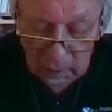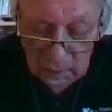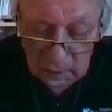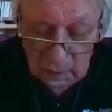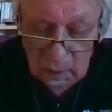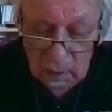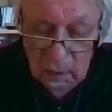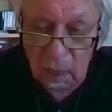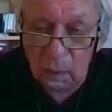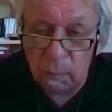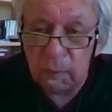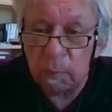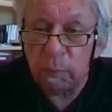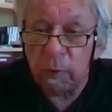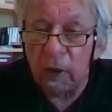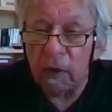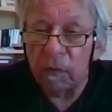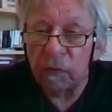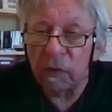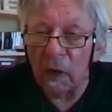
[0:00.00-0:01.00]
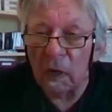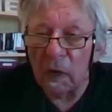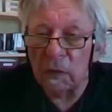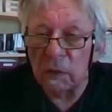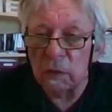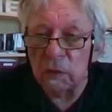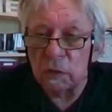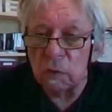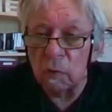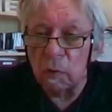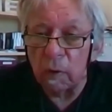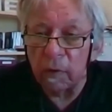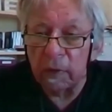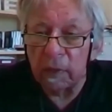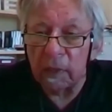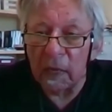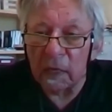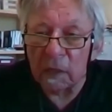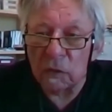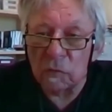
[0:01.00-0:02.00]
And we pray for others who are in
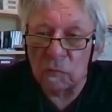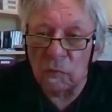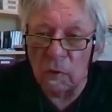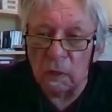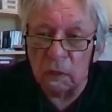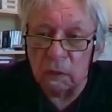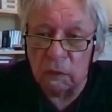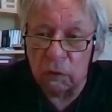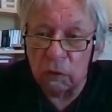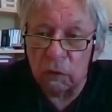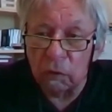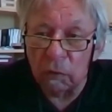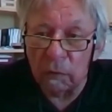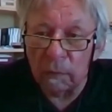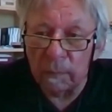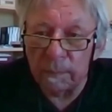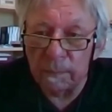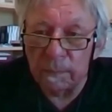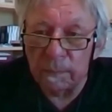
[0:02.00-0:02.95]
that struggle too.